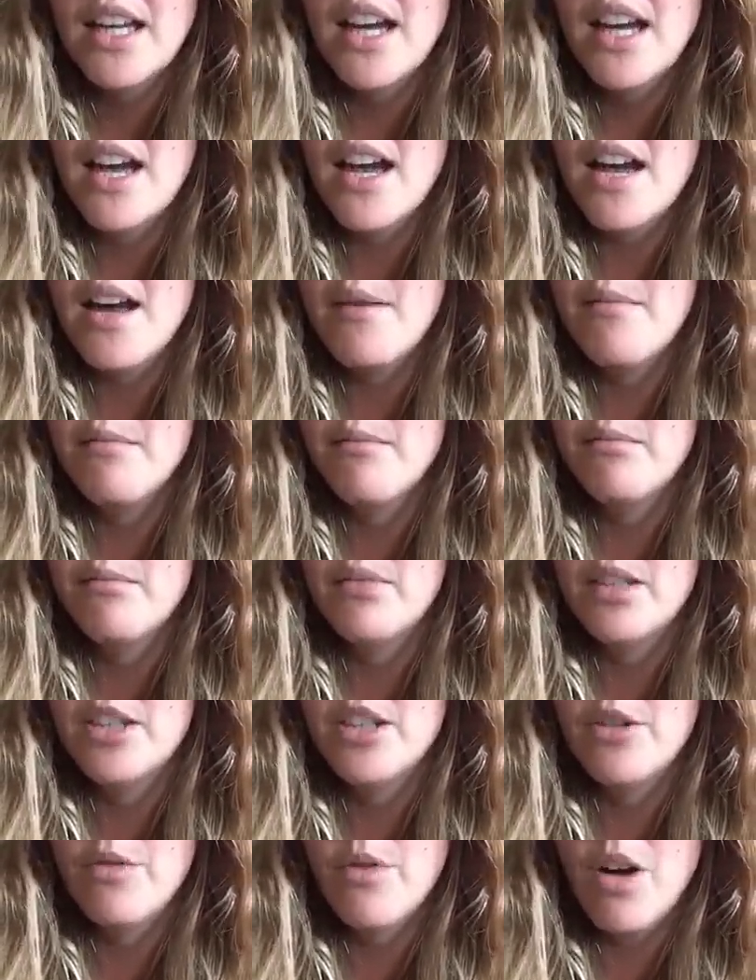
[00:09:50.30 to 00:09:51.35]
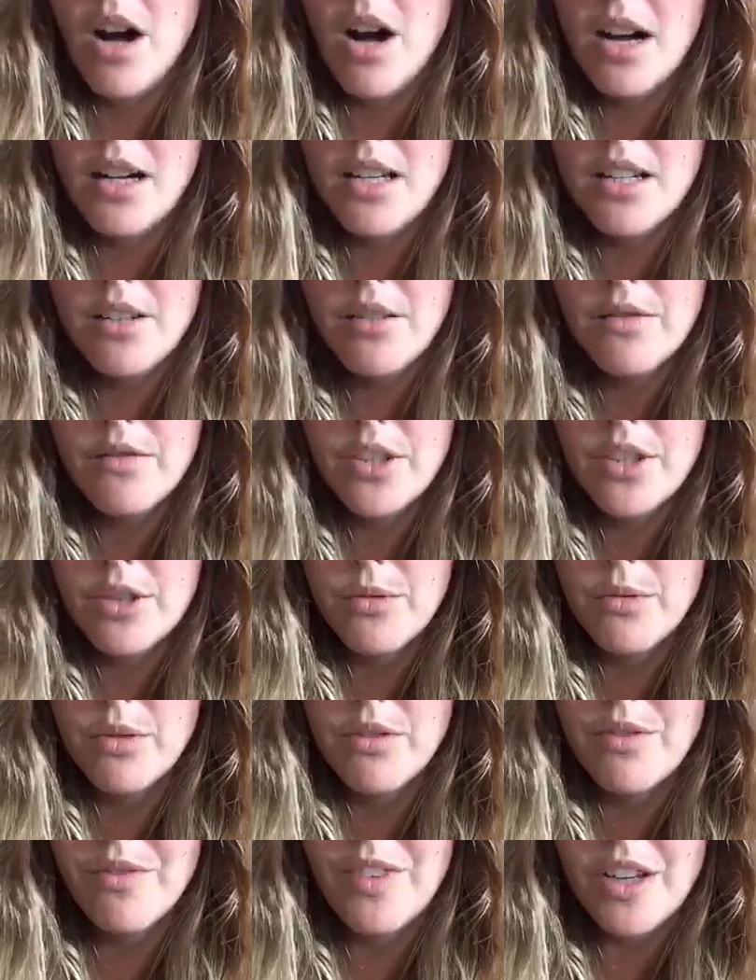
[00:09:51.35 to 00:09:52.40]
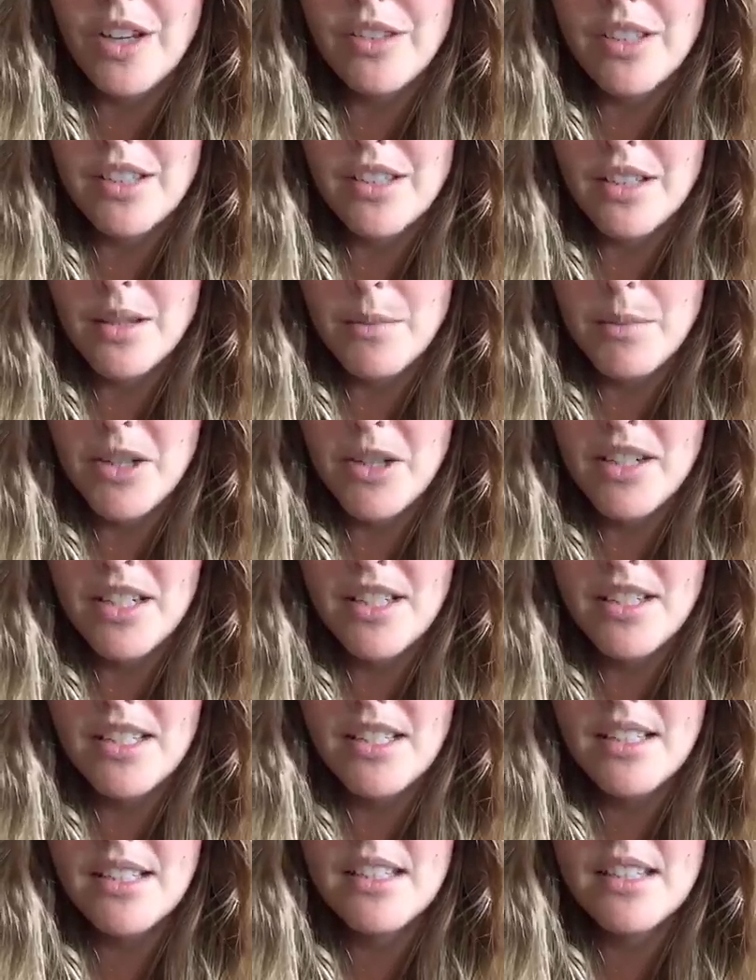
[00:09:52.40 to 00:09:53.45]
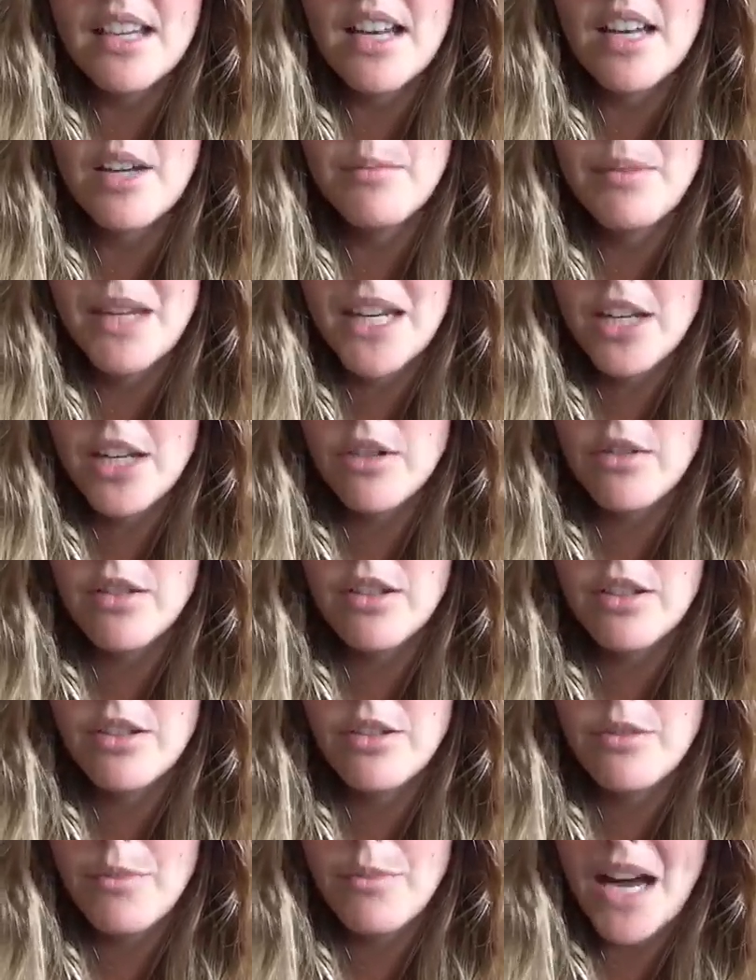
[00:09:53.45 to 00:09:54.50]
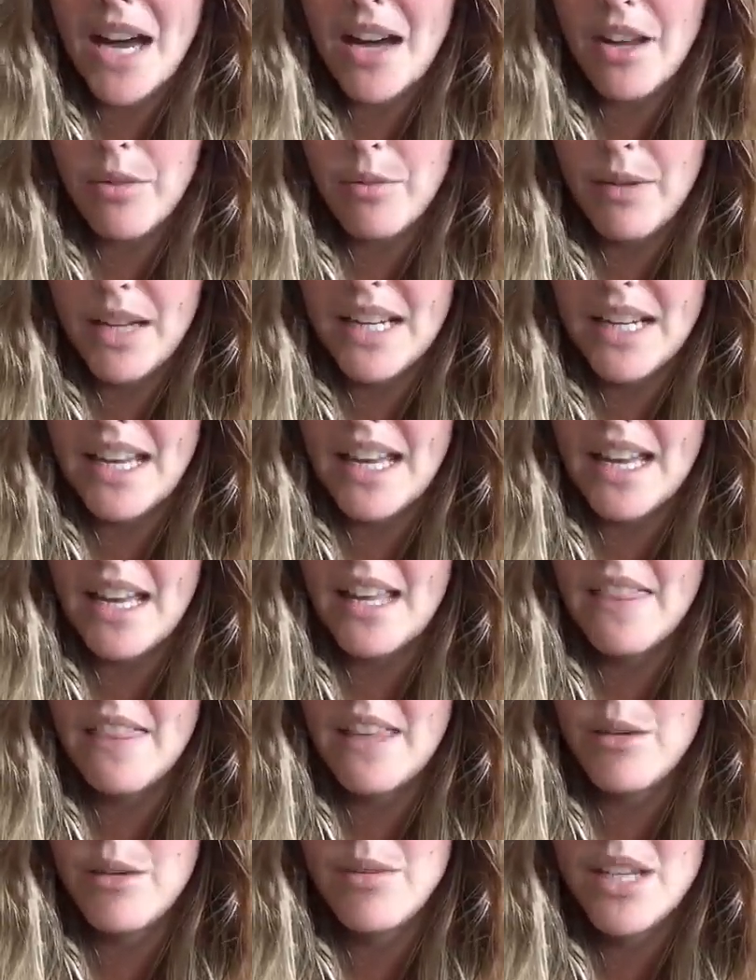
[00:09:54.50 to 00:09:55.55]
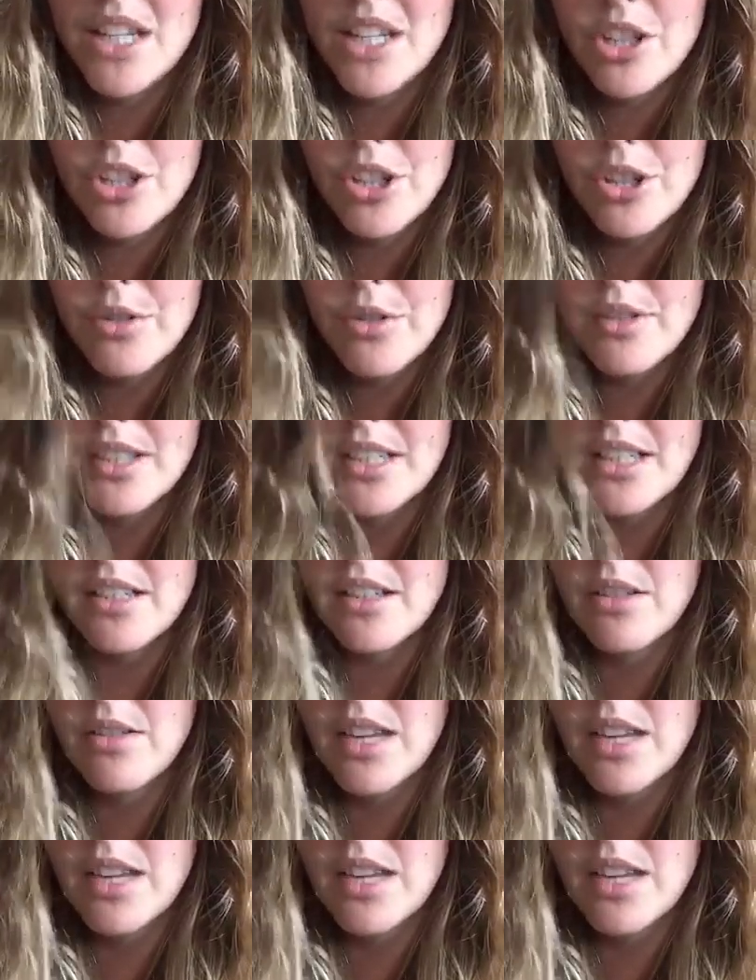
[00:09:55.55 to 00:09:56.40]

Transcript: audio, visual, felt experiences to help anchor in the new pathway, and then we can choose it.